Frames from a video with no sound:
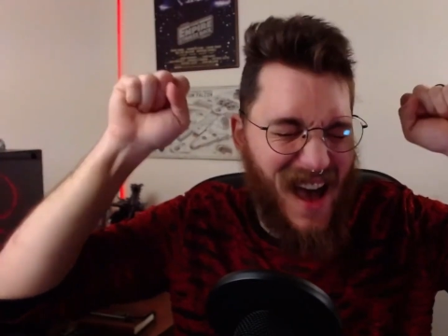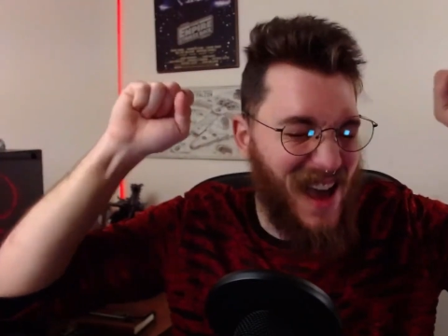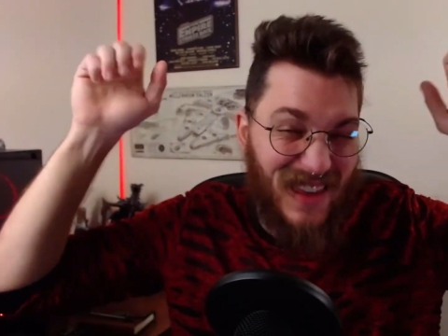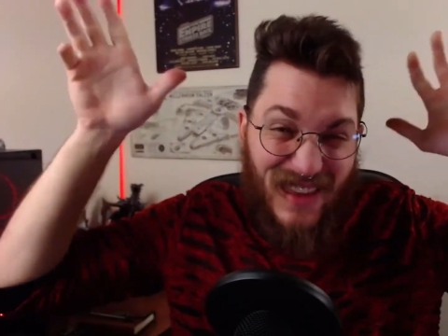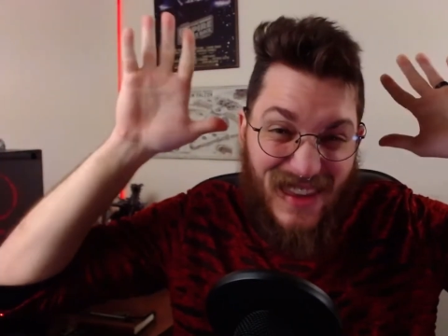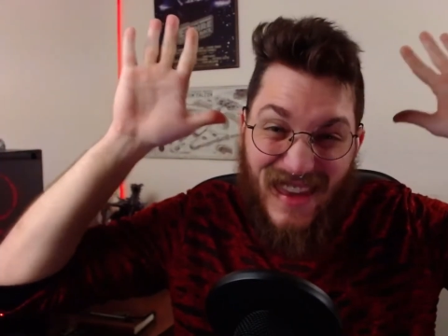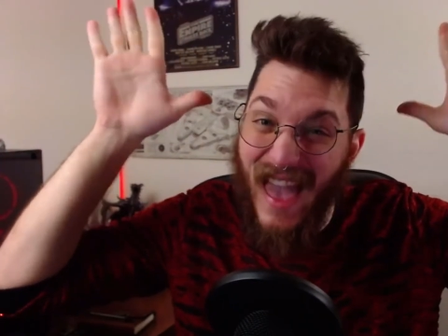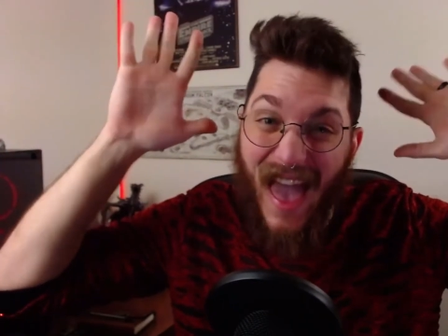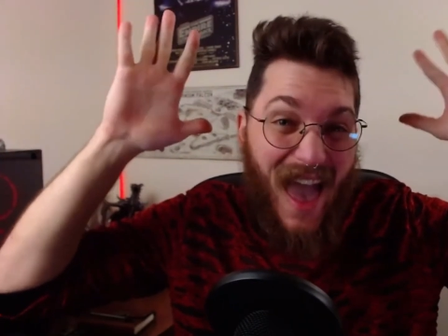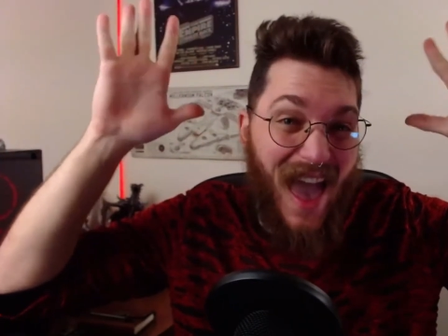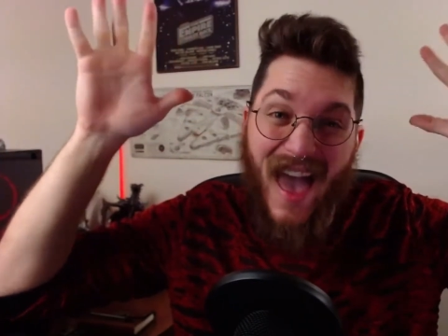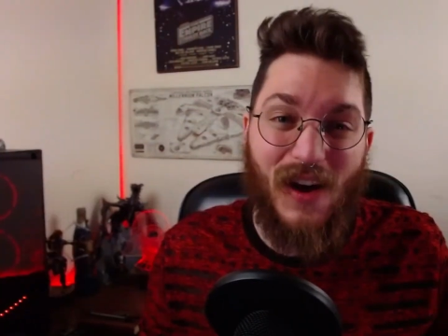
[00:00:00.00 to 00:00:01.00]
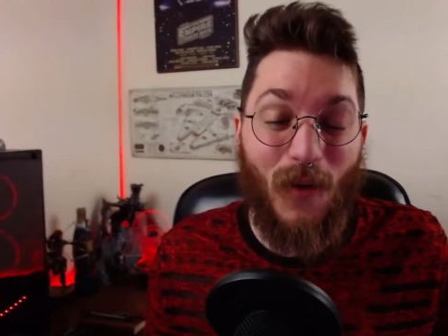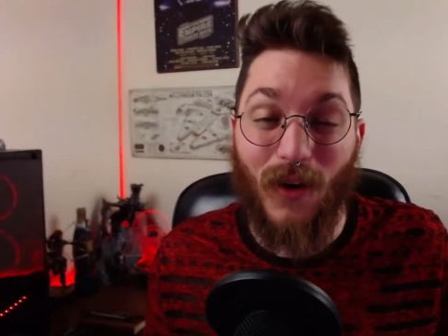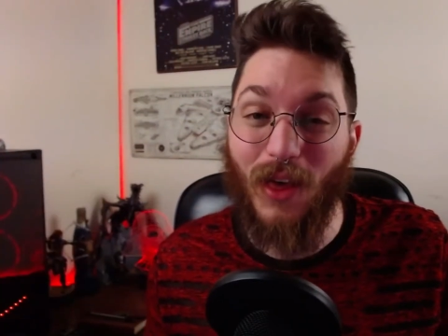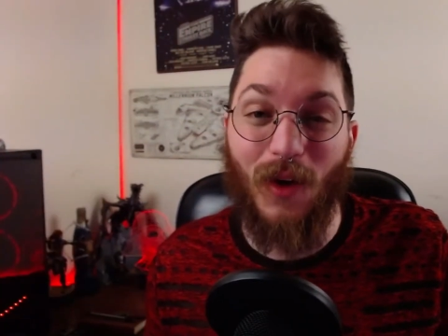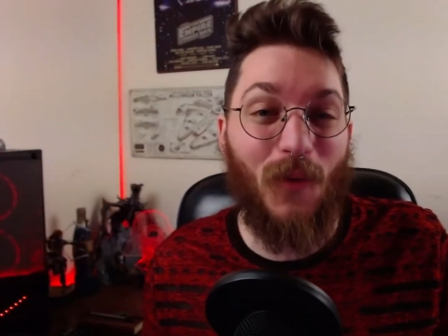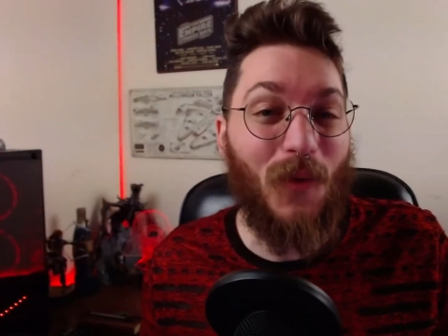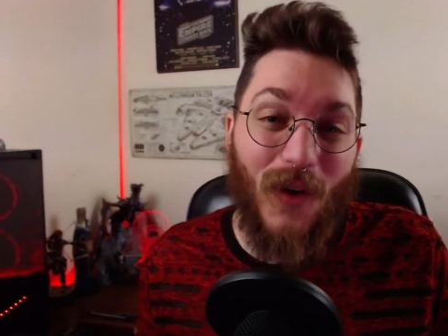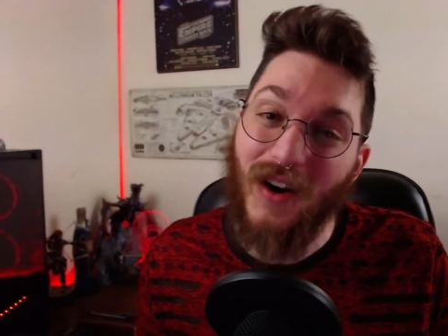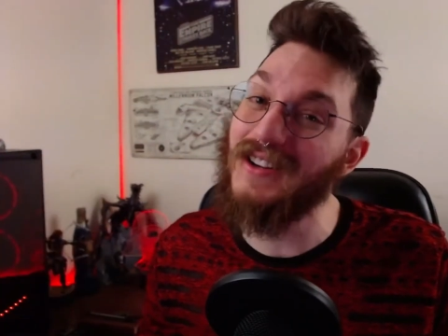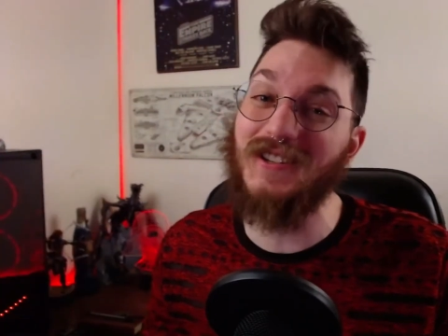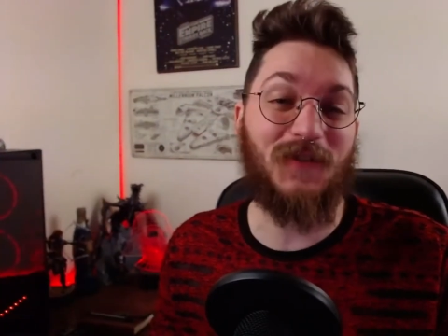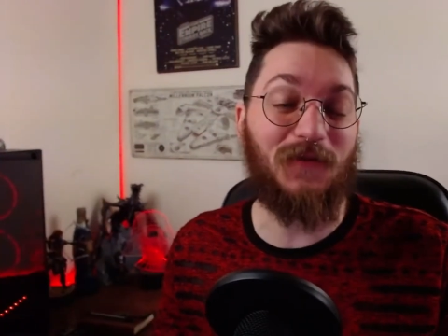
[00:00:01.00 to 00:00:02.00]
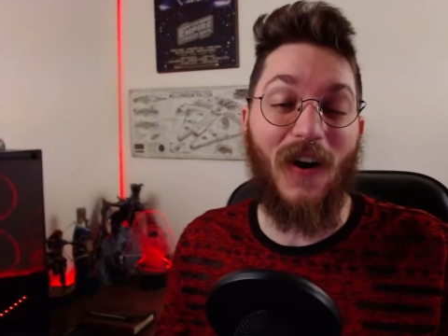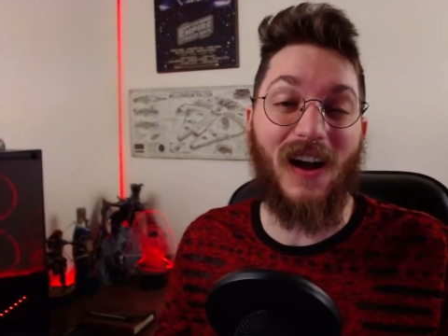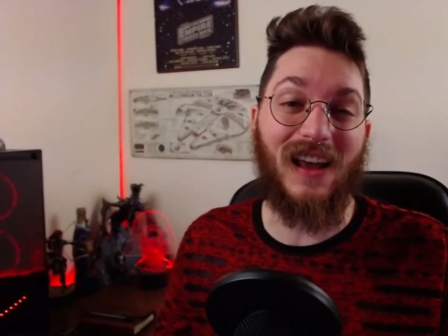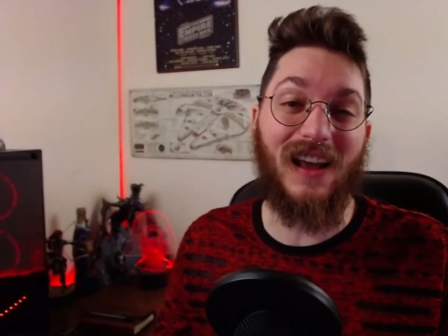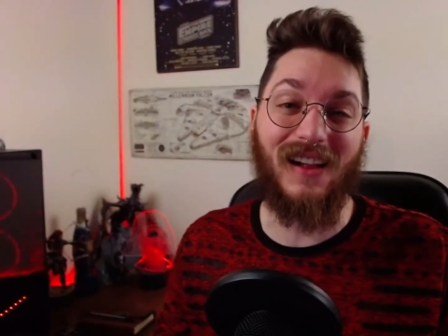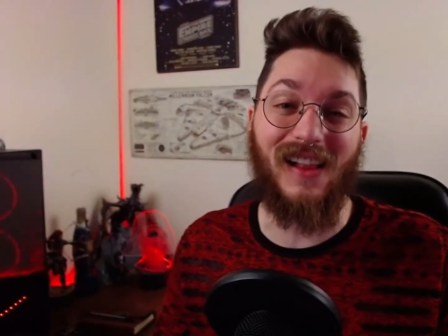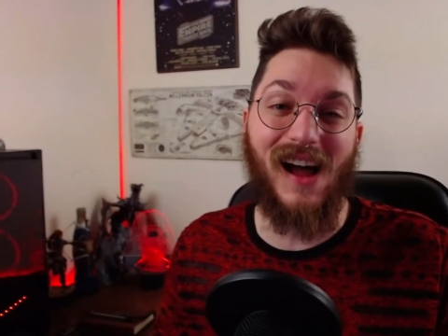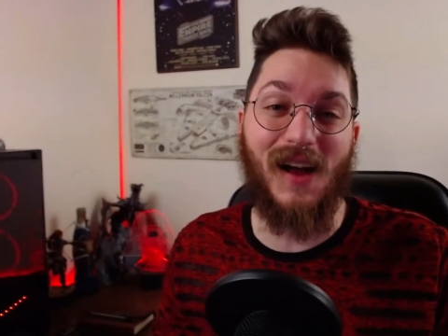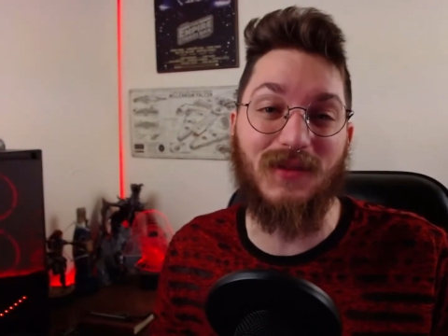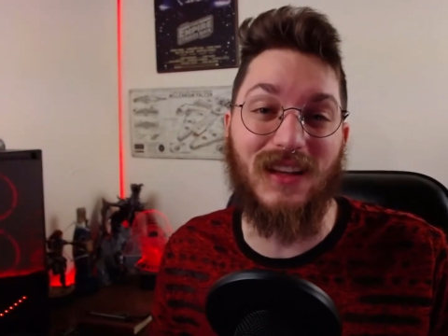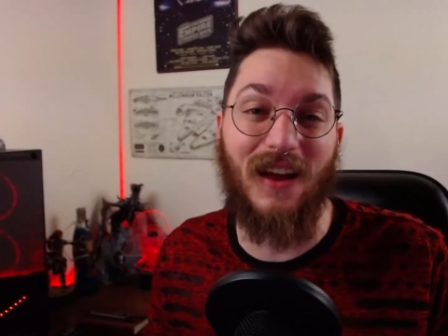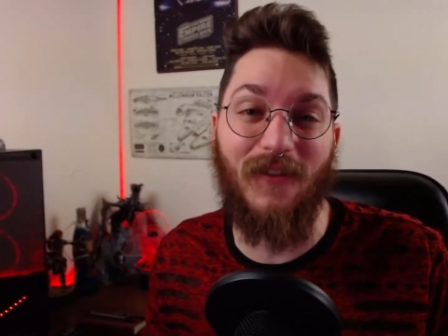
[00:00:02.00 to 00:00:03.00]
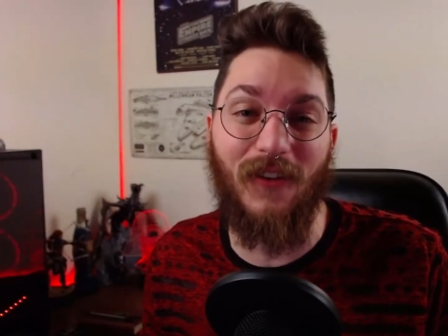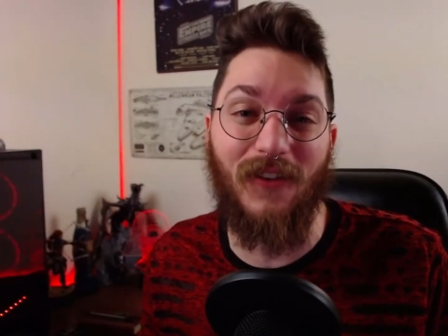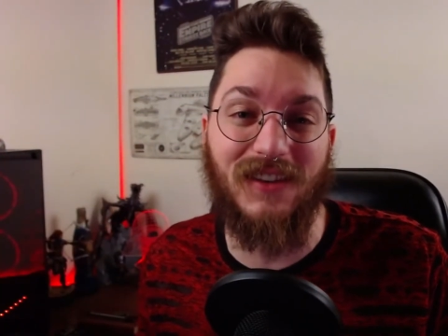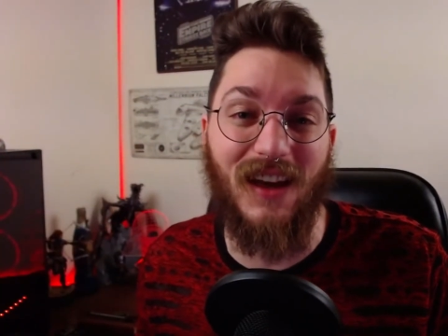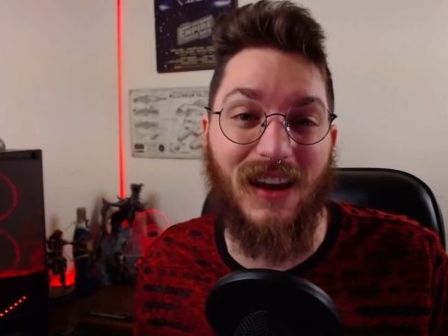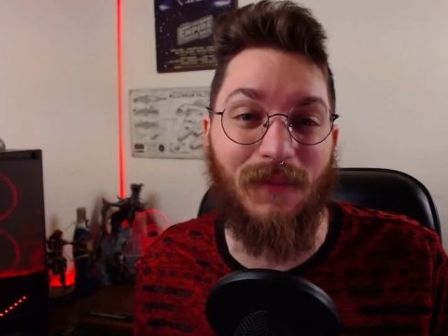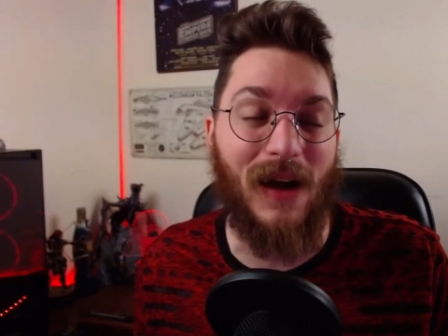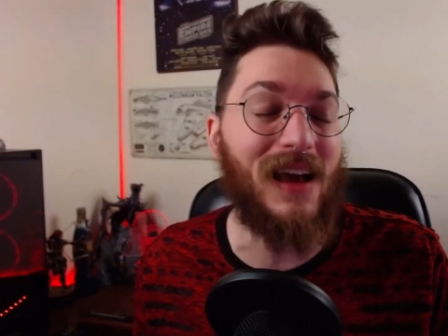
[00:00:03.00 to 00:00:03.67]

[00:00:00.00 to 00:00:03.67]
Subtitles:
Yeah! One of the worst fucking climbs that I've ever done in my